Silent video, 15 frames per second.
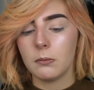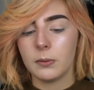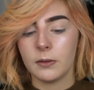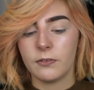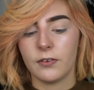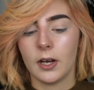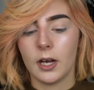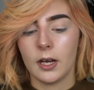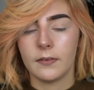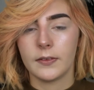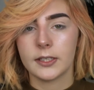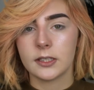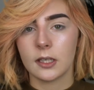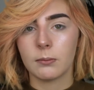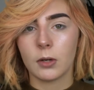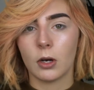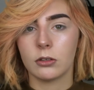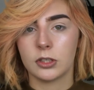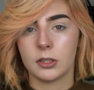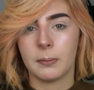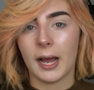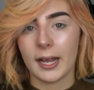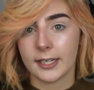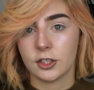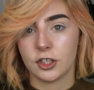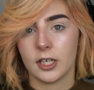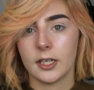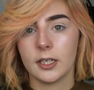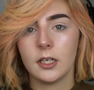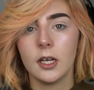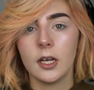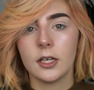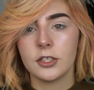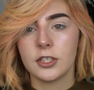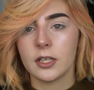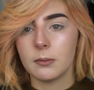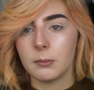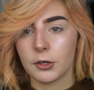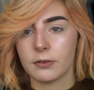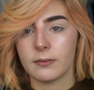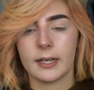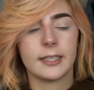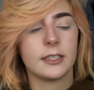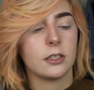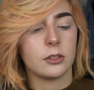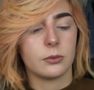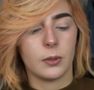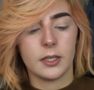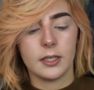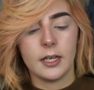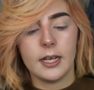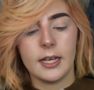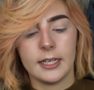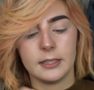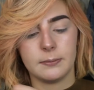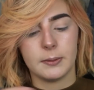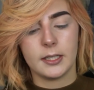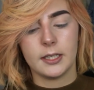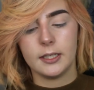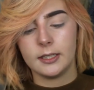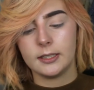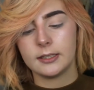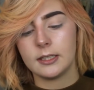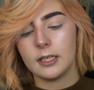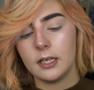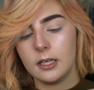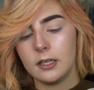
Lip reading: prefer the Subculture packaging to the Modern Renaissance one is because